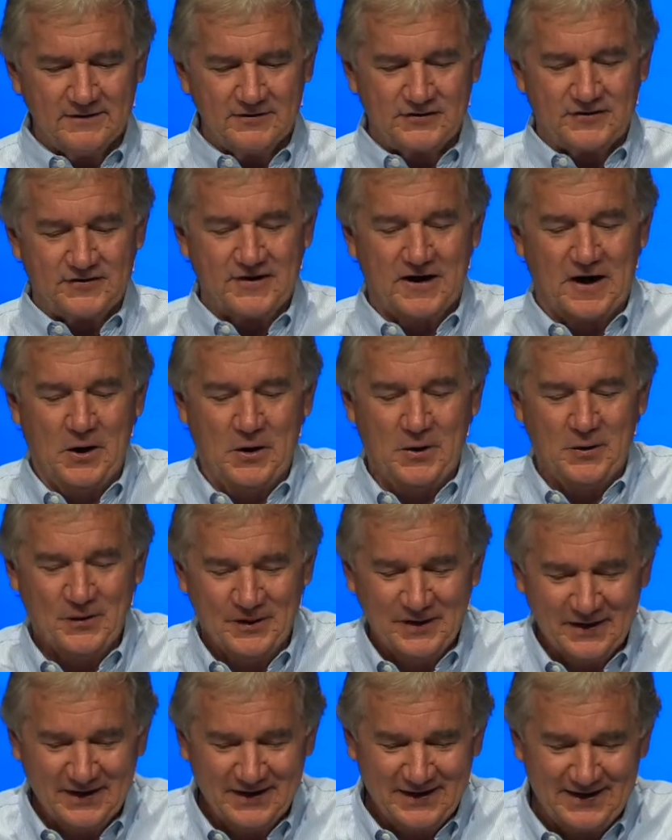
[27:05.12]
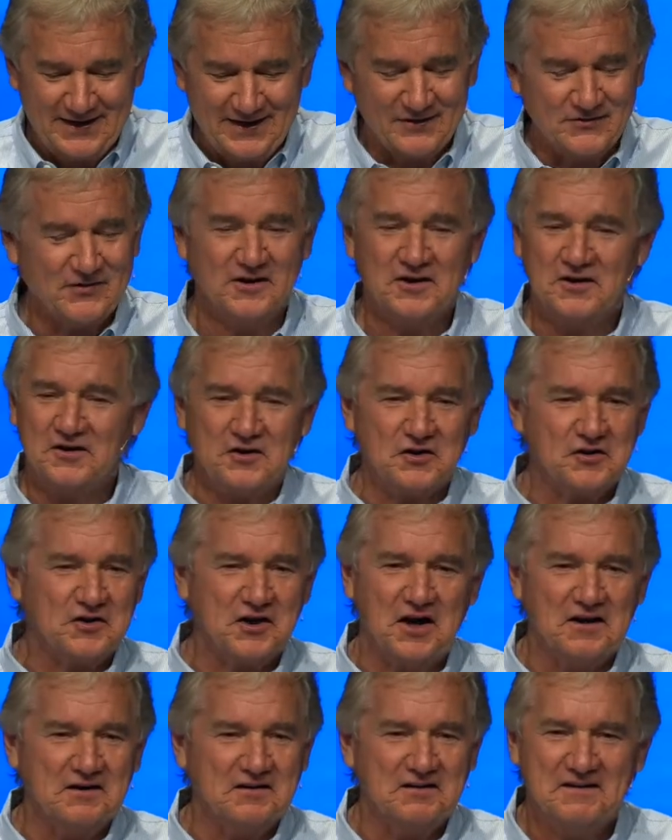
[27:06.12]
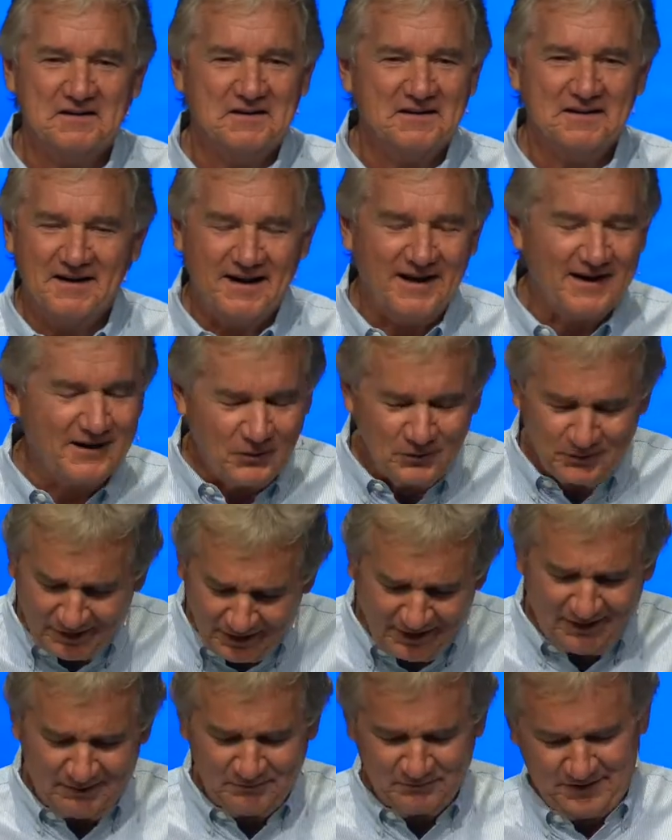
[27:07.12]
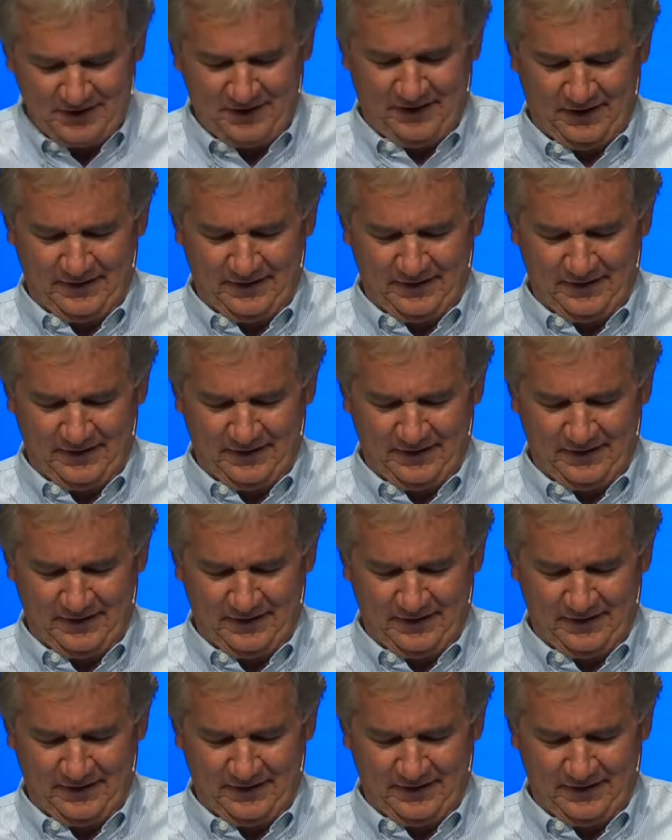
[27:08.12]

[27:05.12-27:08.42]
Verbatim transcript: snow. he goes, you're done. I go, yeah, I'm done.